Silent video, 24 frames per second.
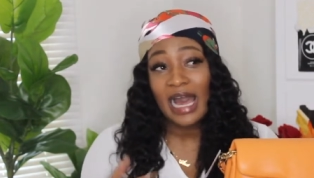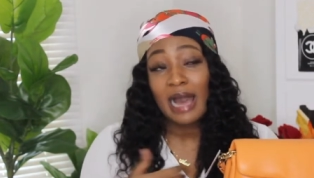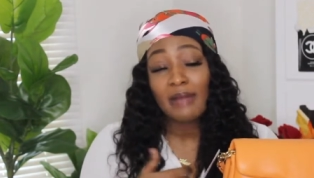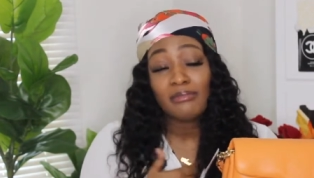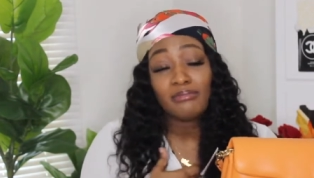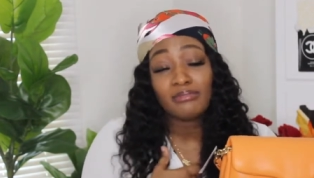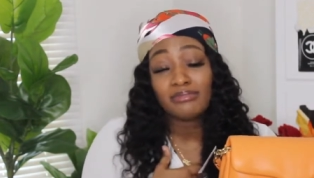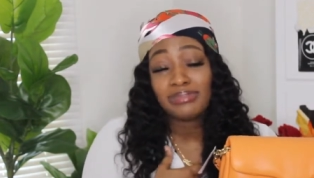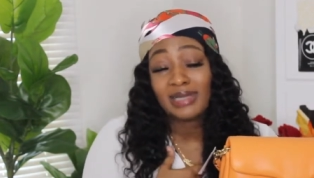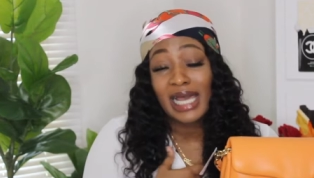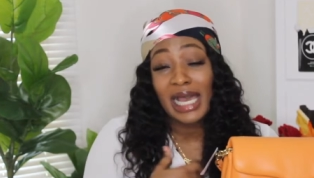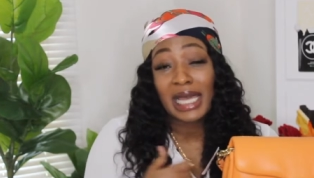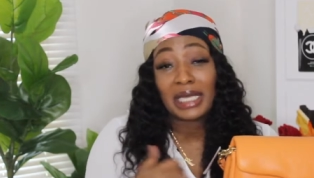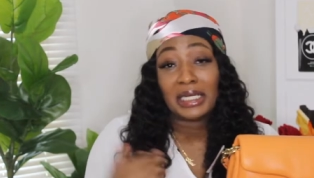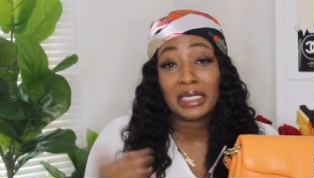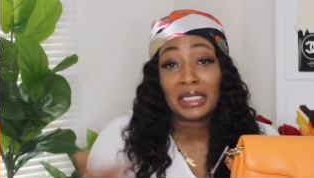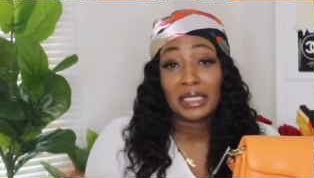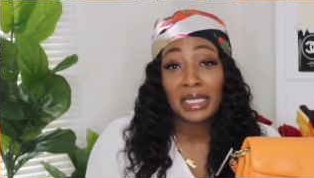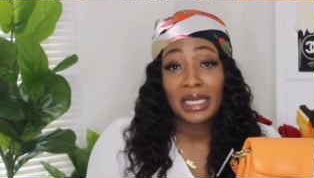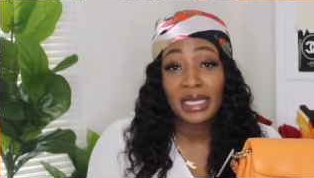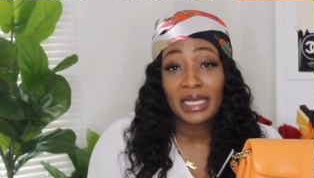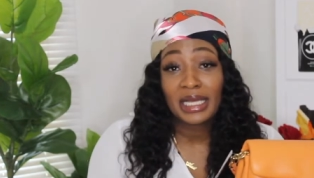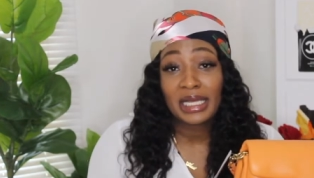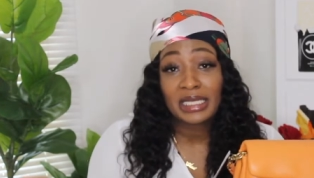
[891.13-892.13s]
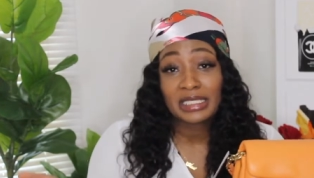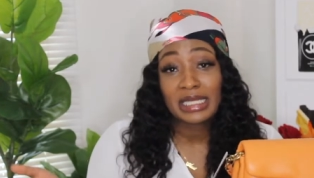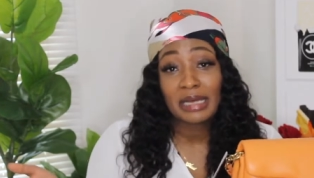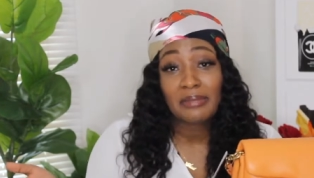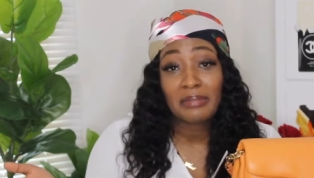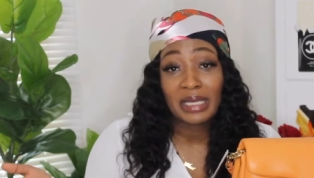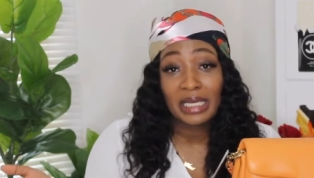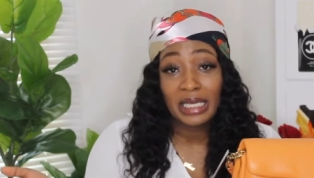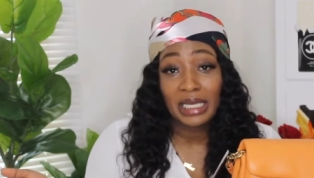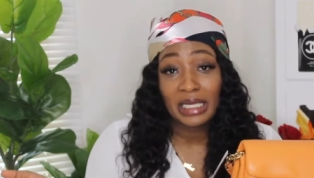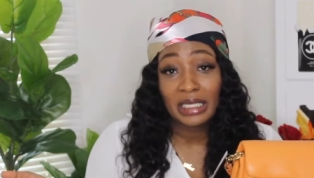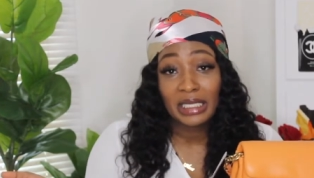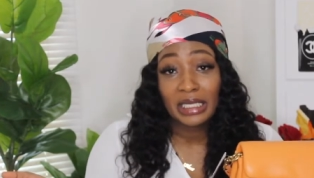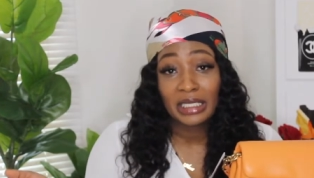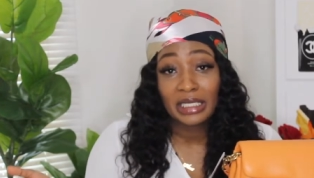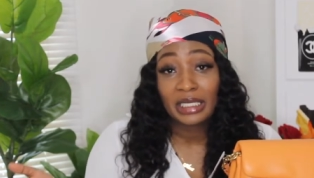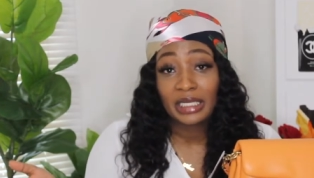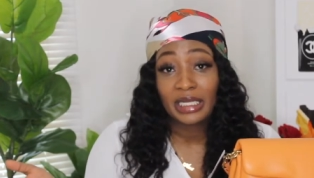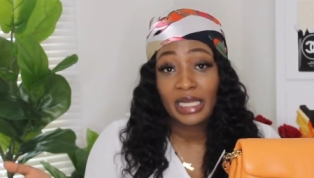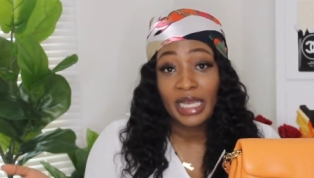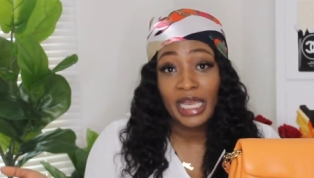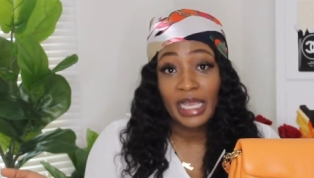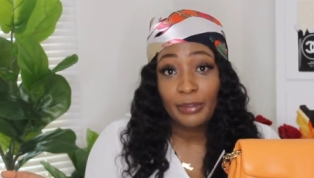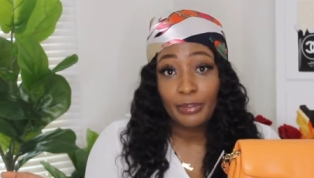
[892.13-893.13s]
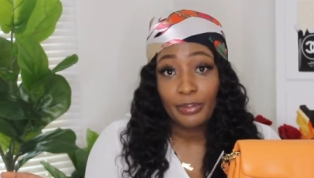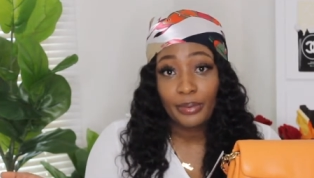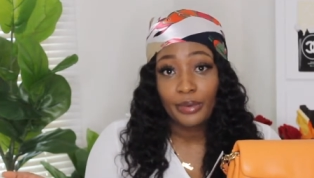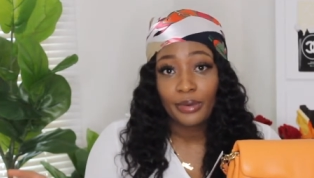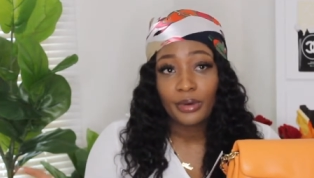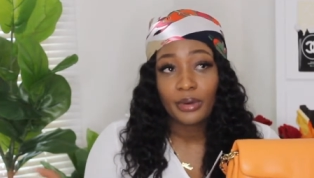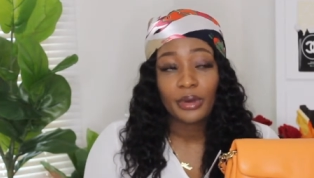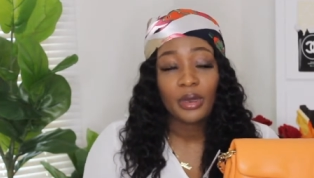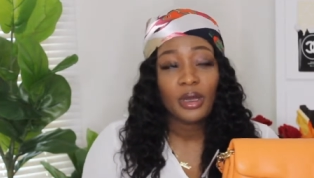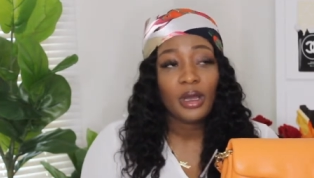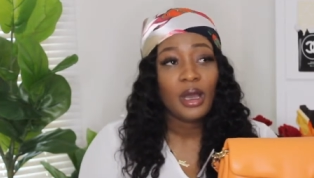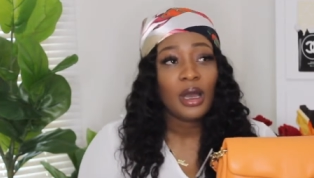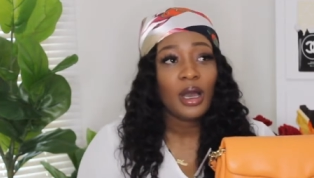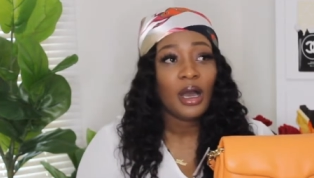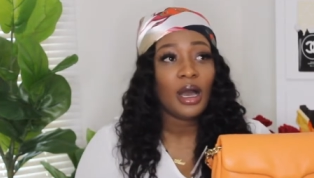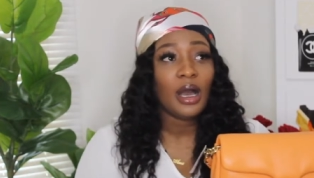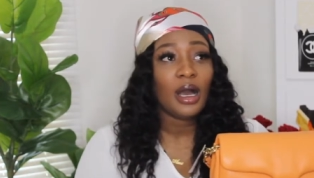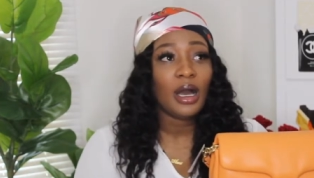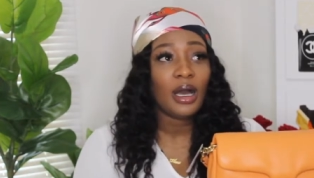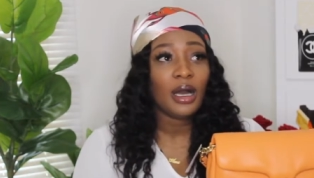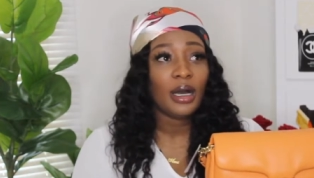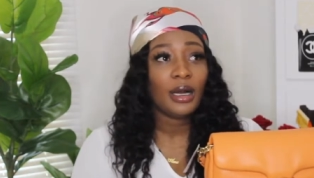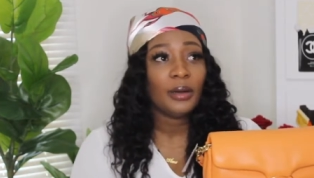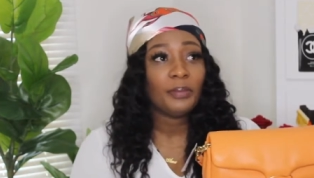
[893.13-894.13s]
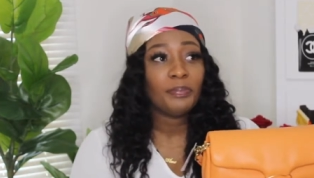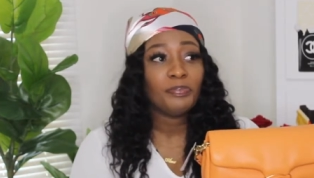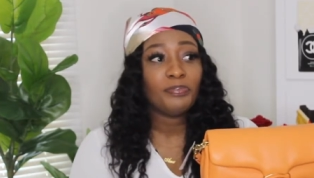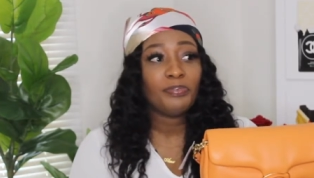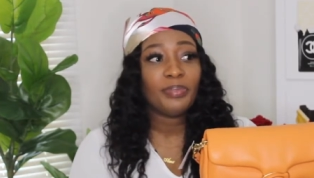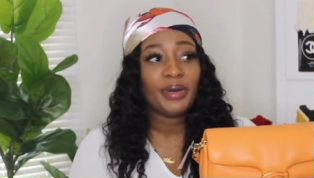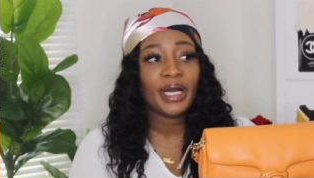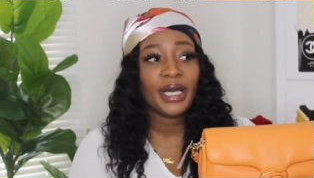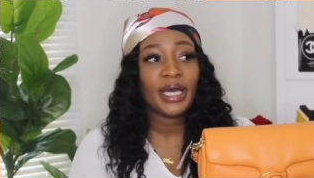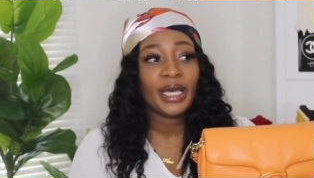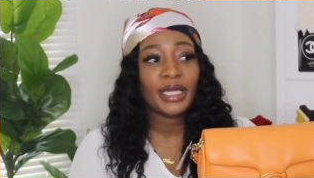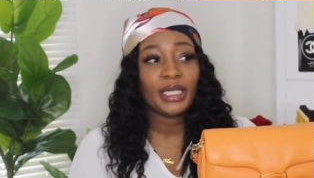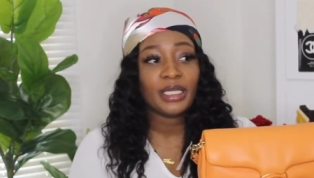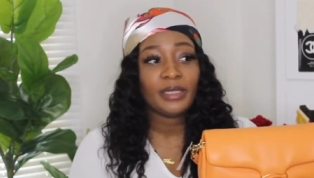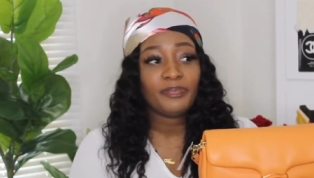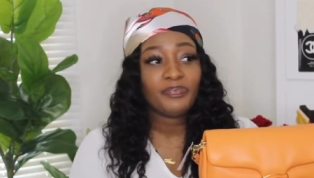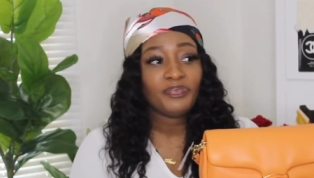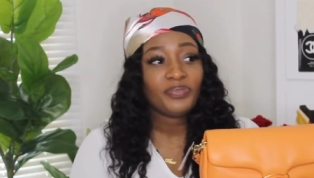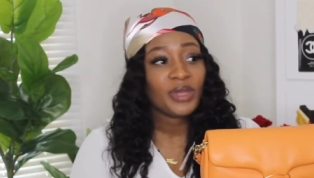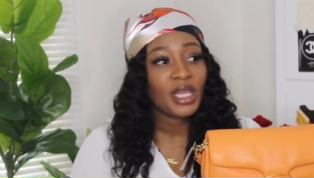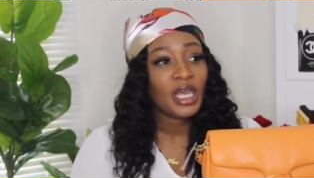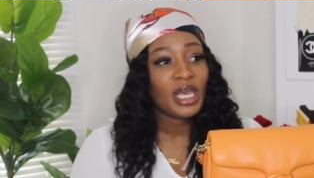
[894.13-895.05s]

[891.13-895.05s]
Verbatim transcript: I'm kind of late because I'm getting it in April um, but